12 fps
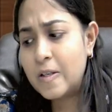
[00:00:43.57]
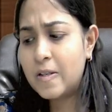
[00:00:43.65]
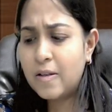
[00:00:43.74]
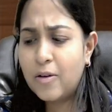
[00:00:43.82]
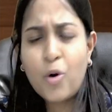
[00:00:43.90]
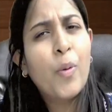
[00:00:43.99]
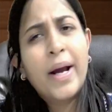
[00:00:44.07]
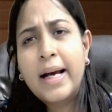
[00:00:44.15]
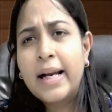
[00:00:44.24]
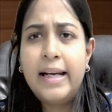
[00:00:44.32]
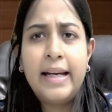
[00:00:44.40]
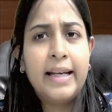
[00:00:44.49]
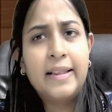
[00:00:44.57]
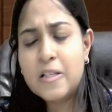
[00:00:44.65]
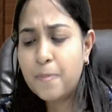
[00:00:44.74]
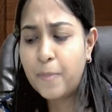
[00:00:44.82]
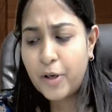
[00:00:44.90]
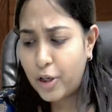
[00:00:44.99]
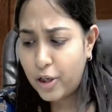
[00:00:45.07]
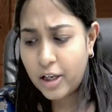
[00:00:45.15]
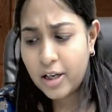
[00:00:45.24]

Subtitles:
quickly in this particular